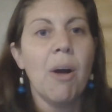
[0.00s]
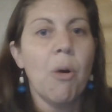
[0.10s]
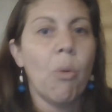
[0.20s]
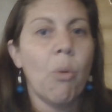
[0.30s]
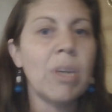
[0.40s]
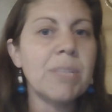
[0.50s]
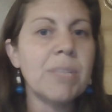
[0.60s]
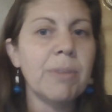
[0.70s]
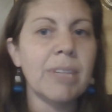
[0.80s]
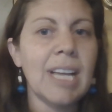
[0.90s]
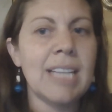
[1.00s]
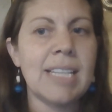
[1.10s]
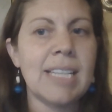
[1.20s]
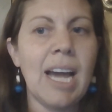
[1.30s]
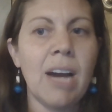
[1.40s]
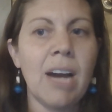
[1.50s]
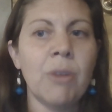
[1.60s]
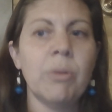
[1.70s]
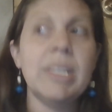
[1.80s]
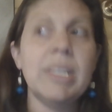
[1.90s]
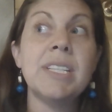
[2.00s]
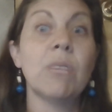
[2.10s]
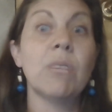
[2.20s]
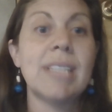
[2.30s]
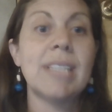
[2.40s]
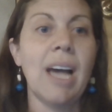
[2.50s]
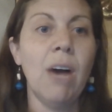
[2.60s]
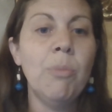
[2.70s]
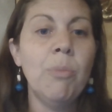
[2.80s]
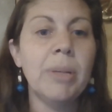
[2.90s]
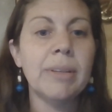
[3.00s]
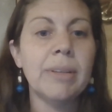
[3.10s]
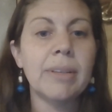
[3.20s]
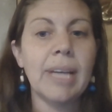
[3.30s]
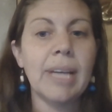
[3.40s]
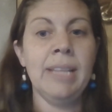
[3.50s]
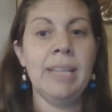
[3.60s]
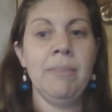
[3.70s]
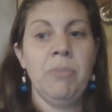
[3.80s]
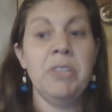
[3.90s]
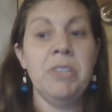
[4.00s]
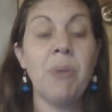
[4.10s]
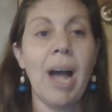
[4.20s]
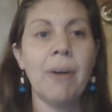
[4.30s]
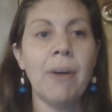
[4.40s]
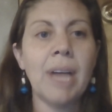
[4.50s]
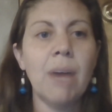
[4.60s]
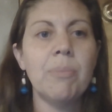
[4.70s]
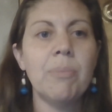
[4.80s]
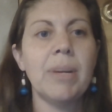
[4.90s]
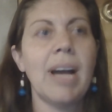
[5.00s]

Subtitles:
once we realized how easy it was to help and we knew how to help,